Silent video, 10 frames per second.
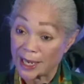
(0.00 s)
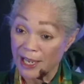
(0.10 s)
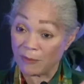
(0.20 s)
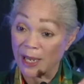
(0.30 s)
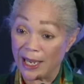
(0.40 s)

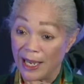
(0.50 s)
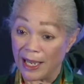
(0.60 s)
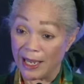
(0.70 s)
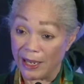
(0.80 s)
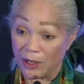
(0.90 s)
have my
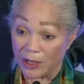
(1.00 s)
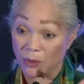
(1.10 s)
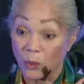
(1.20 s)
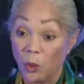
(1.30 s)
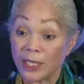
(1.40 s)
eye on
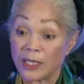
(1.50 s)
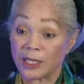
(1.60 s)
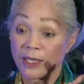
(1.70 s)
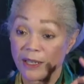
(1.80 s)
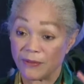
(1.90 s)

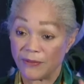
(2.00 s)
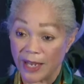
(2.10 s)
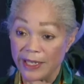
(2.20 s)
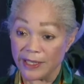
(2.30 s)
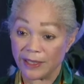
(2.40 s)
what's the
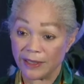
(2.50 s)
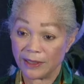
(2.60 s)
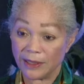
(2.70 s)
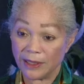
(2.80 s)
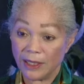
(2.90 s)
fight?
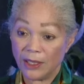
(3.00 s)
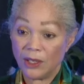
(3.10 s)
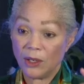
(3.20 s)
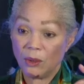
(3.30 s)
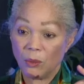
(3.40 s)

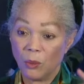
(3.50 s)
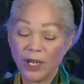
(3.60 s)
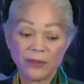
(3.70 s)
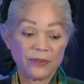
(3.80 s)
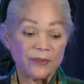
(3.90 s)

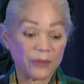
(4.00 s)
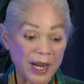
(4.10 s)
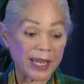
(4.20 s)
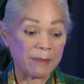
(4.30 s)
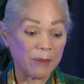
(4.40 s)
What
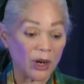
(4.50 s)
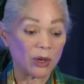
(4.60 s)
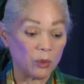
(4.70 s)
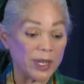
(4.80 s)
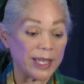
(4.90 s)
frame are
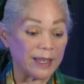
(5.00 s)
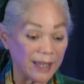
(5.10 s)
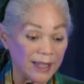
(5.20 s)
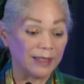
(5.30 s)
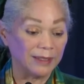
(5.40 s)
we
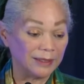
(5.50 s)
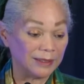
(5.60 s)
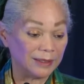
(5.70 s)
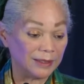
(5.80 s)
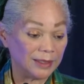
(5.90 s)
in?
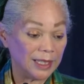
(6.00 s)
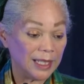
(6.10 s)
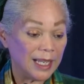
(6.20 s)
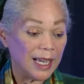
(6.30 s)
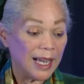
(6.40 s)

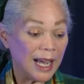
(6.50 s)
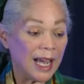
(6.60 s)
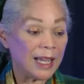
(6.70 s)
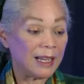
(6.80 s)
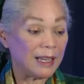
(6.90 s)

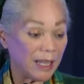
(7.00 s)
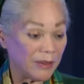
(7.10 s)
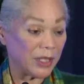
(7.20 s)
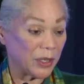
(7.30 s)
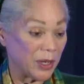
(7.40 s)
I love
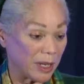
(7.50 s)
to talk